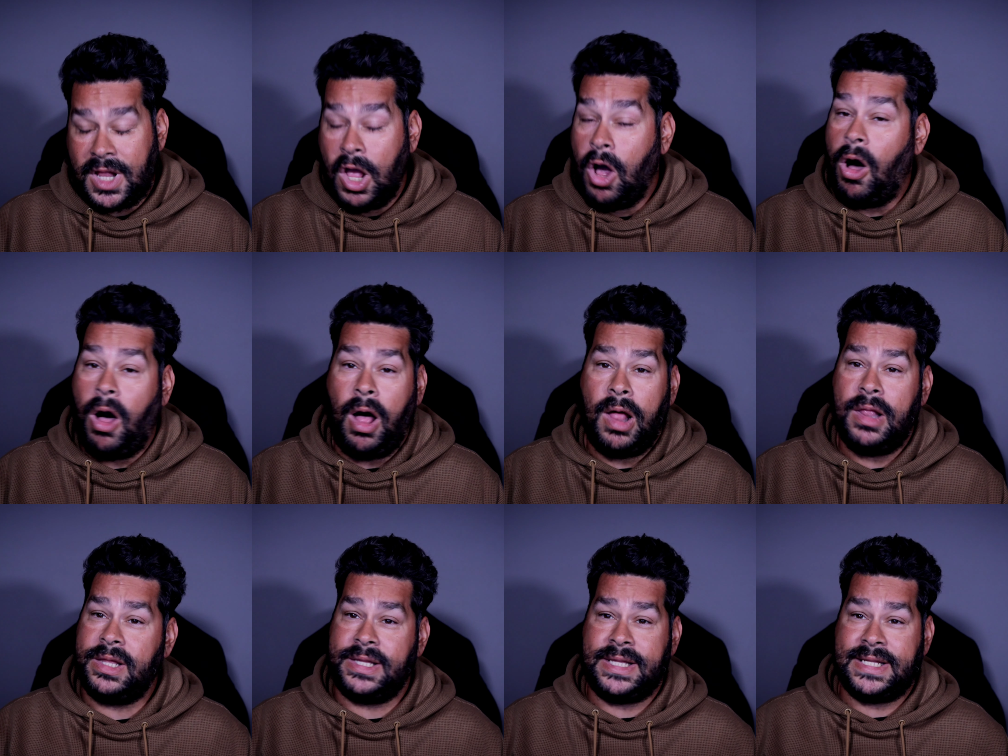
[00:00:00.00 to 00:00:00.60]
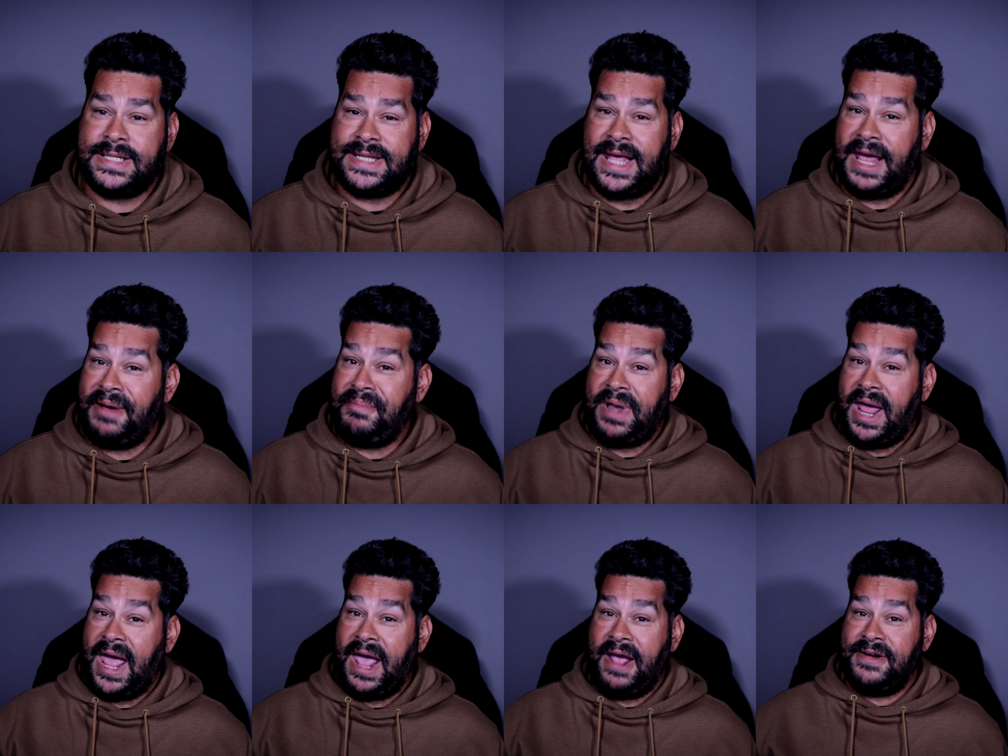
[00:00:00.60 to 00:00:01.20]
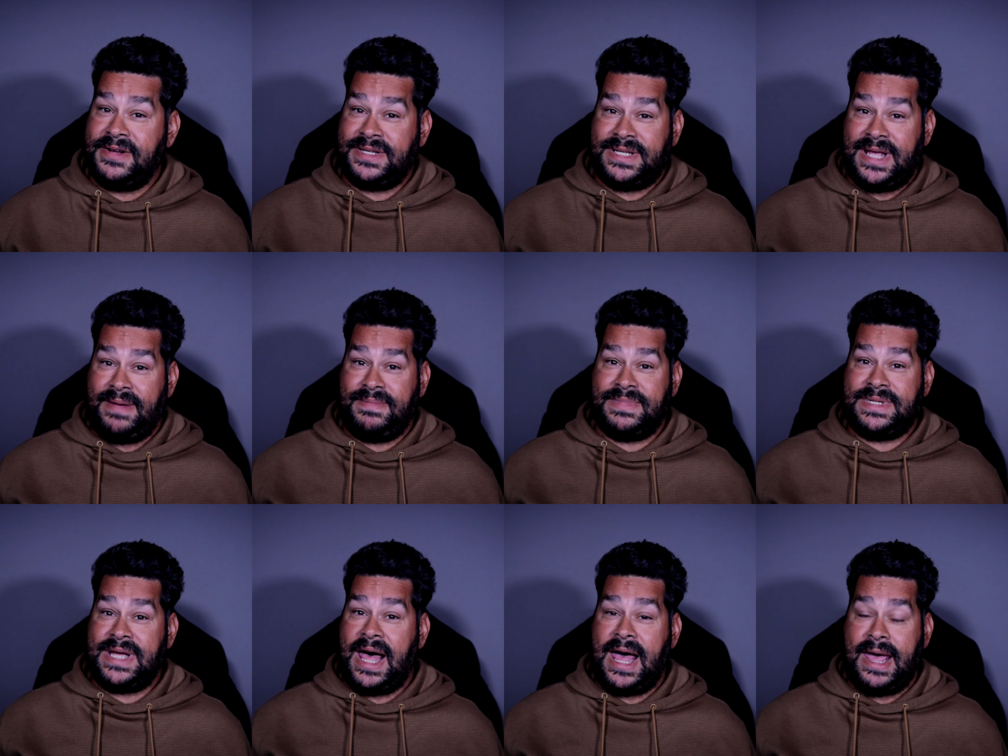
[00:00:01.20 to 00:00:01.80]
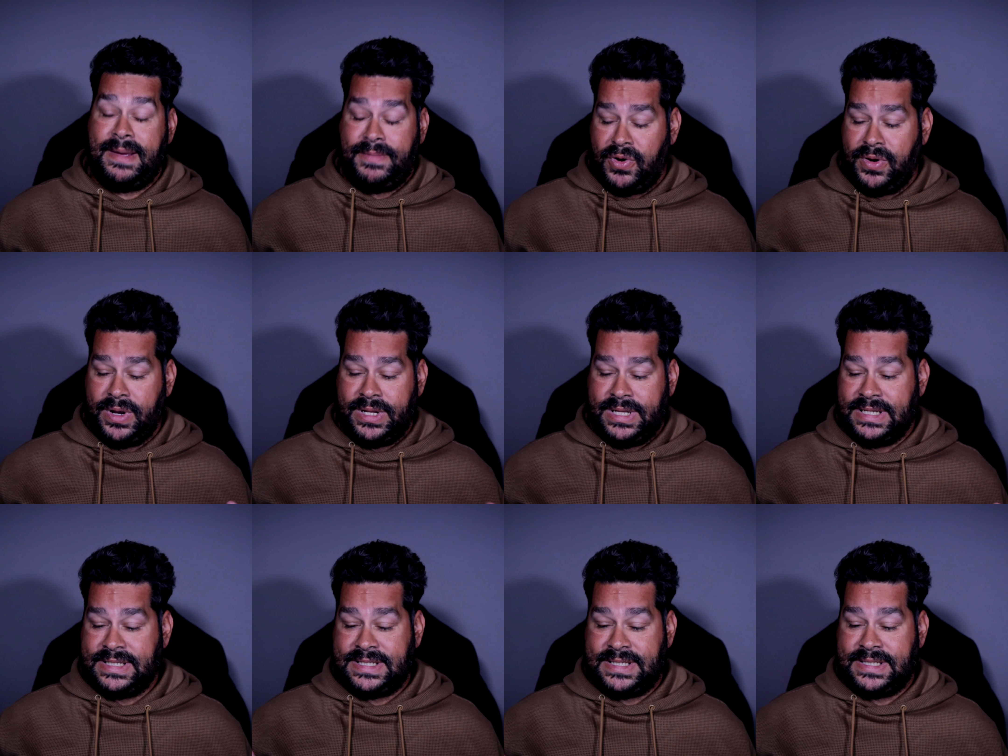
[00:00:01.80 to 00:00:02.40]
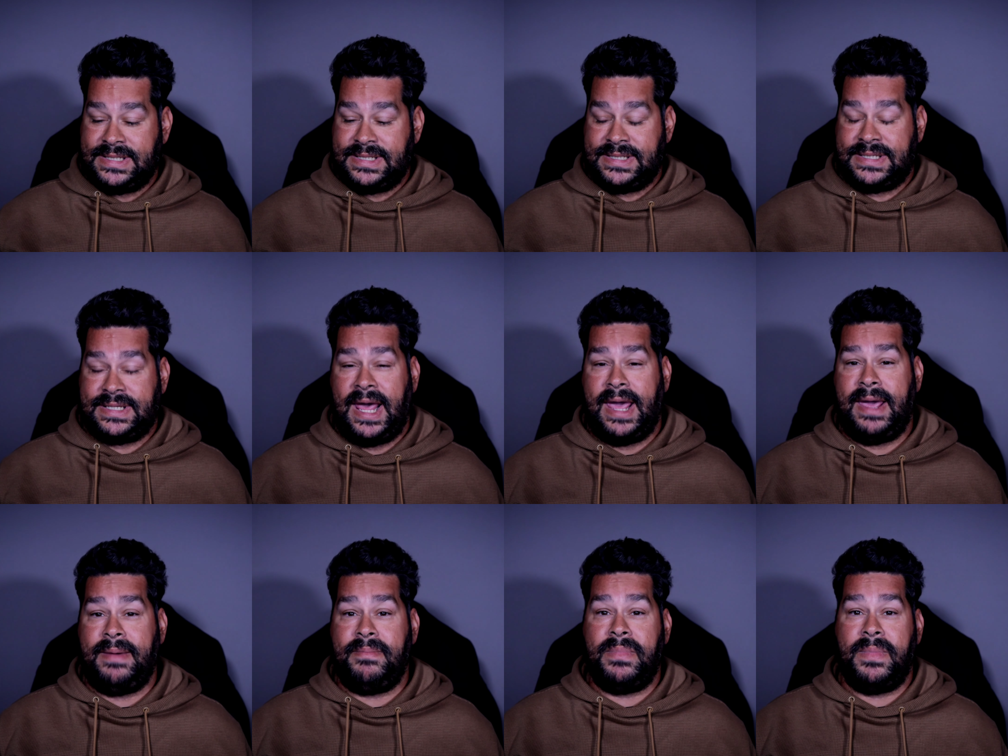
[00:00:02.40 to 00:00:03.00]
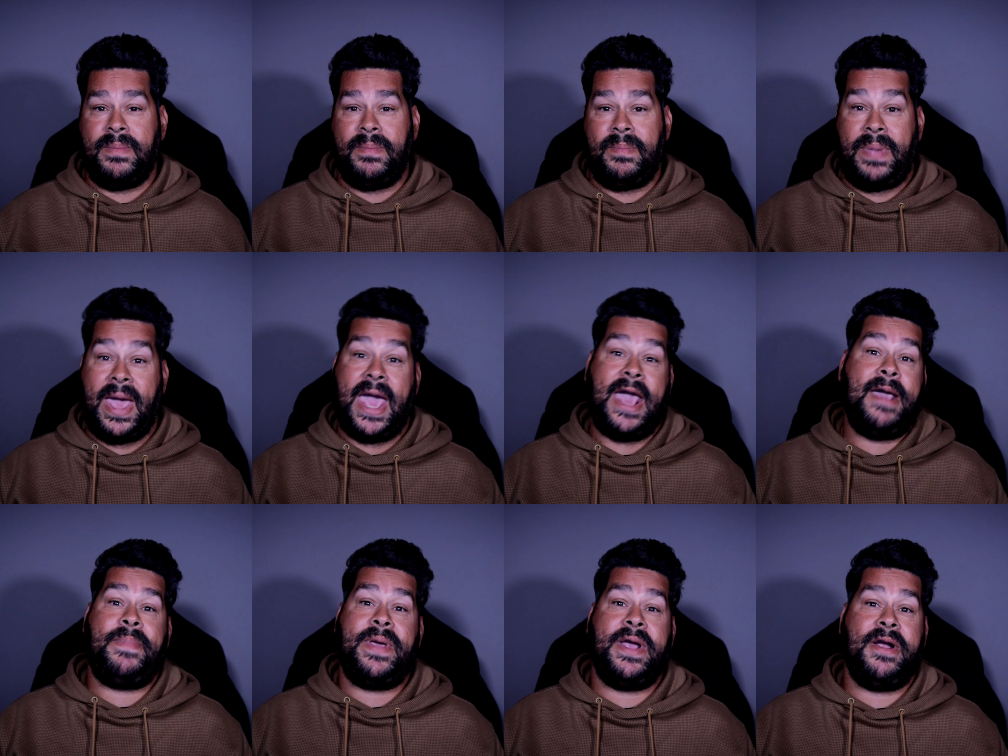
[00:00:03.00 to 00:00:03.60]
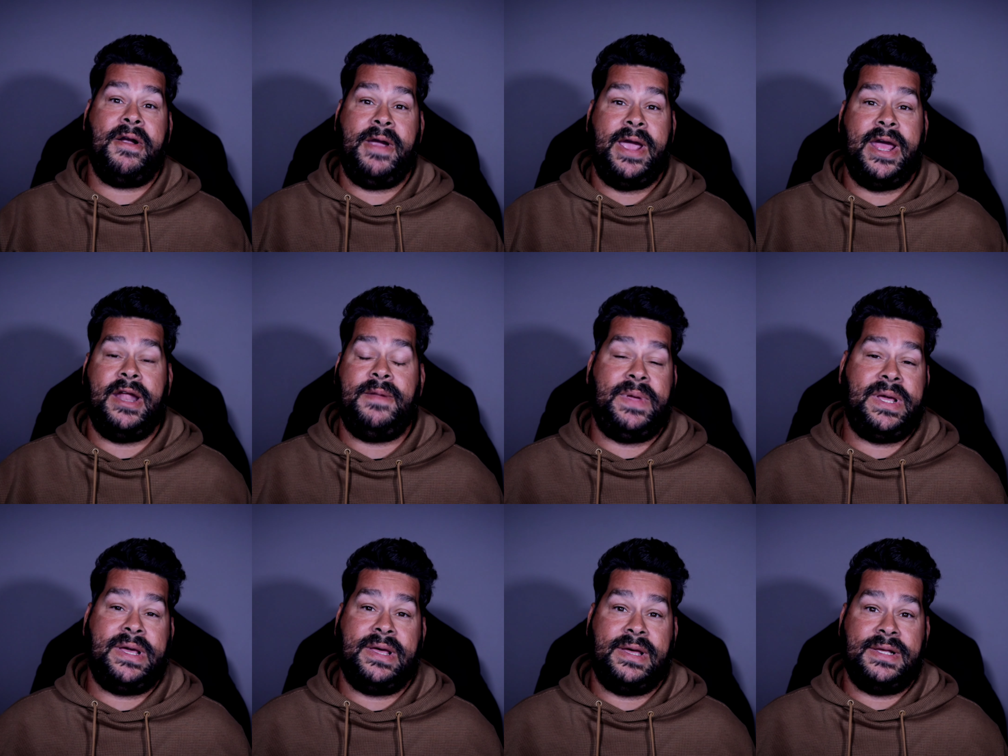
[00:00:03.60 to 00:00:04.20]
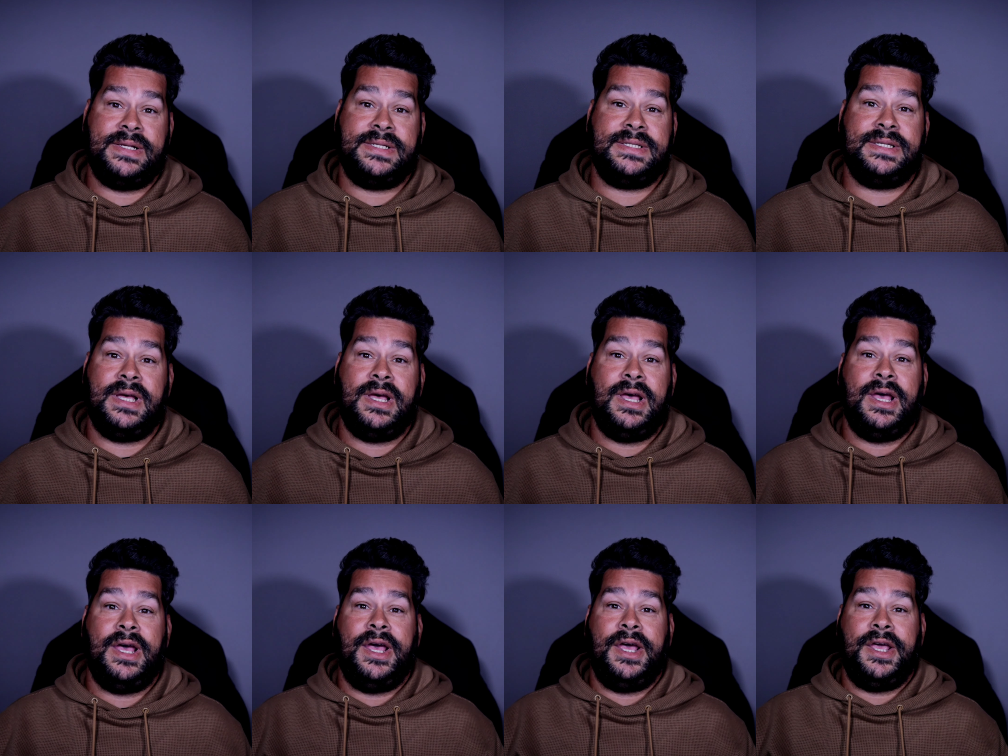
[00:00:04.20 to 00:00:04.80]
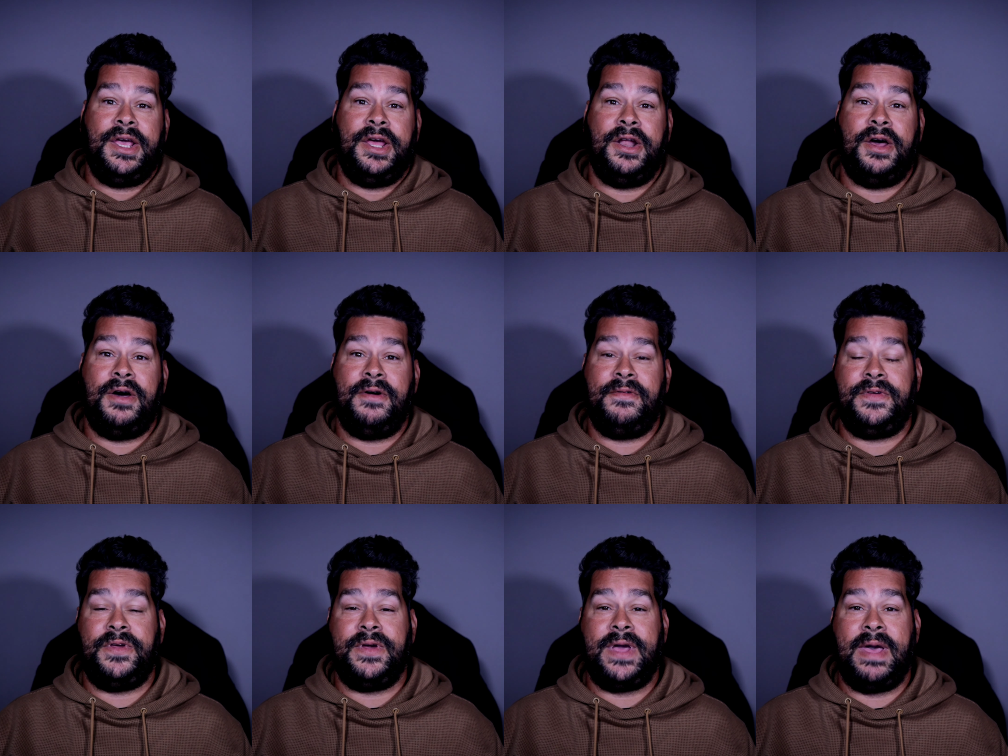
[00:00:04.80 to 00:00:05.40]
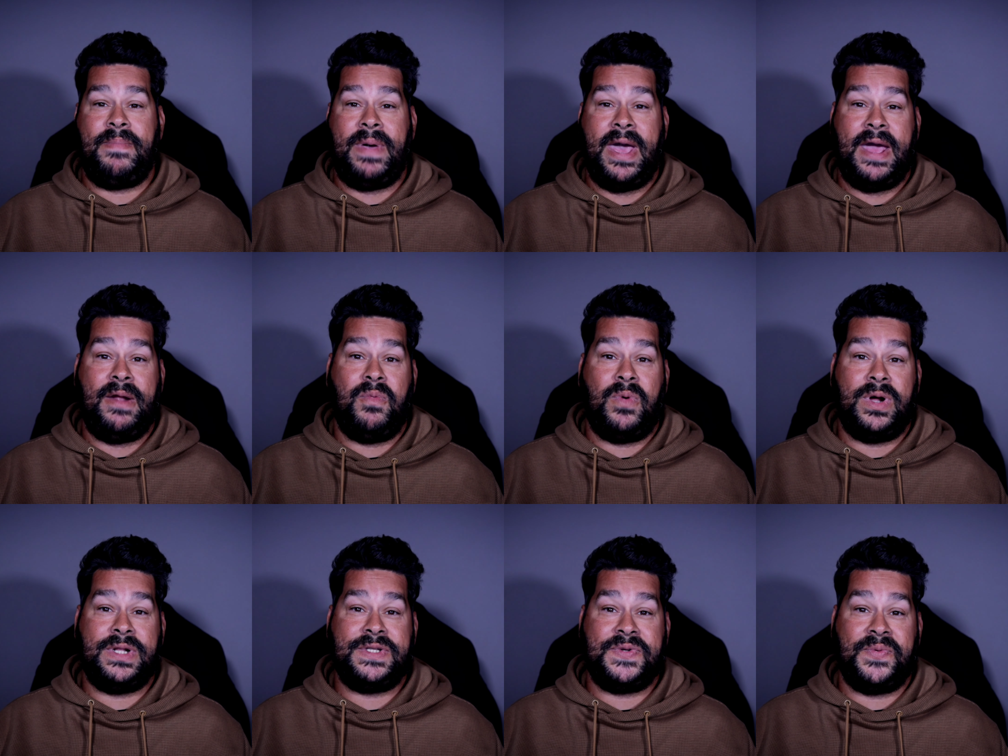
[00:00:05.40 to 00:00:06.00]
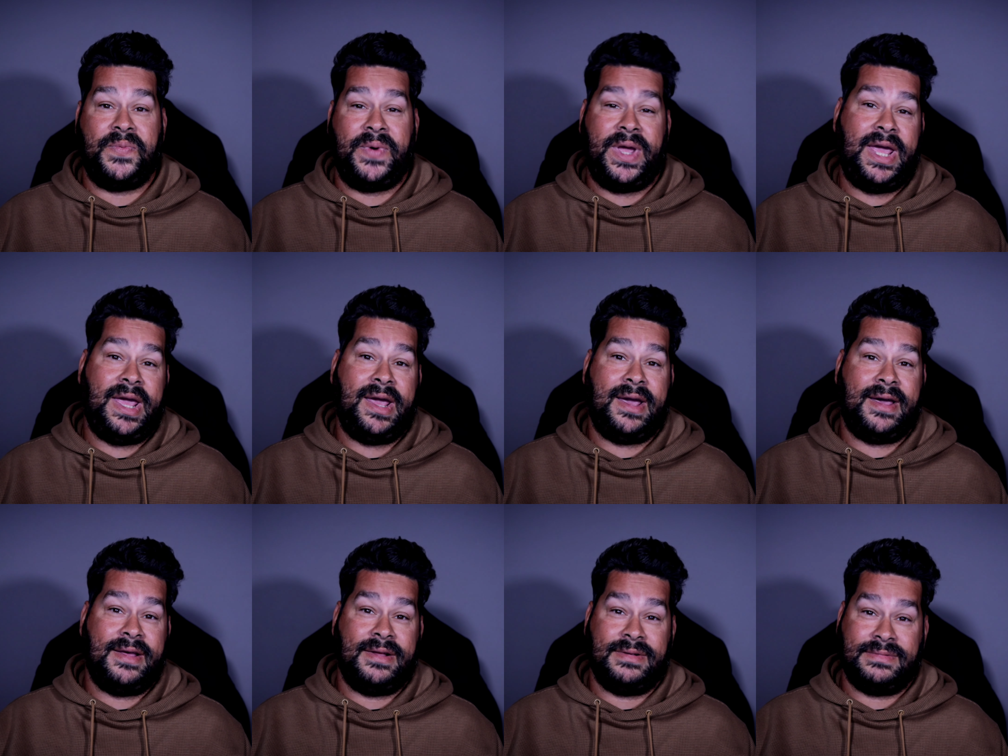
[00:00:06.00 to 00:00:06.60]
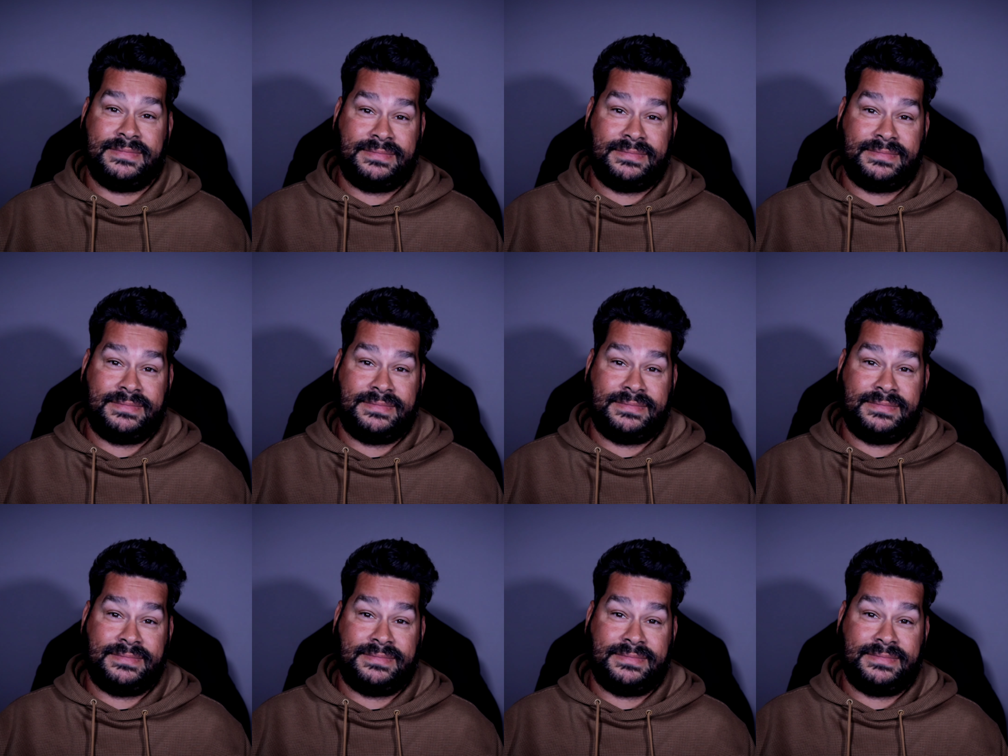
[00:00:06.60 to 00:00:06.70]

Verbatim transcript: all on the same day or same time or in the same pay period, because, you know, if you get paid once a week